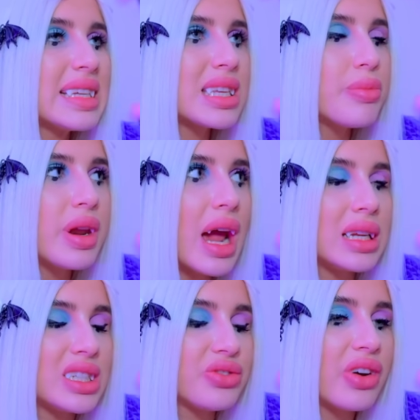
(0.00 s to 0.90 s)
We were
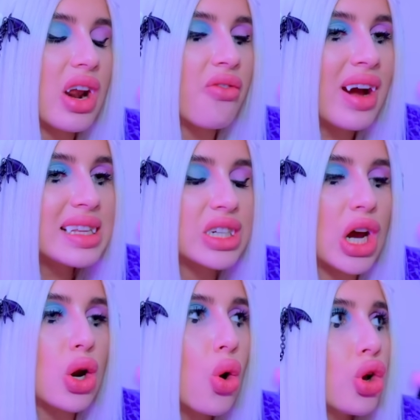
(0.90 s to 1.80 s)
not there to take the
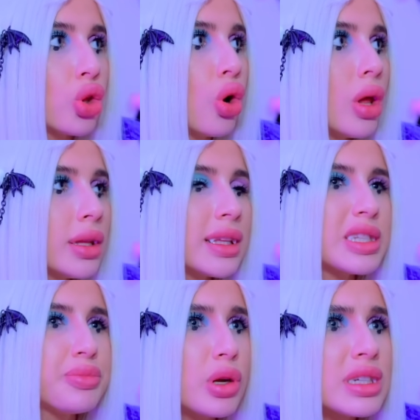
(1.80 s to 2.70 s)
crown. It was
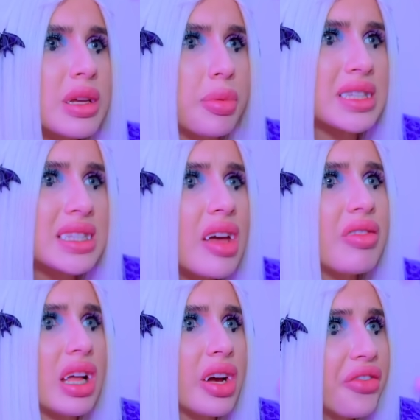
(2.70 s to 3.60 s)
Gwen who set
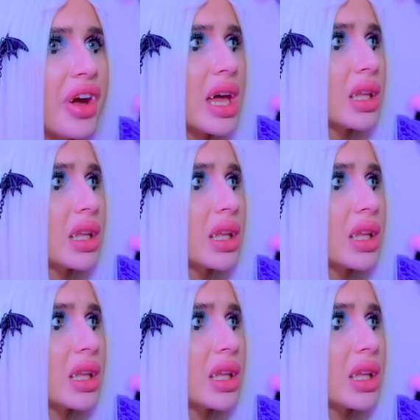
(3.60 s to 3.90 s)
us up.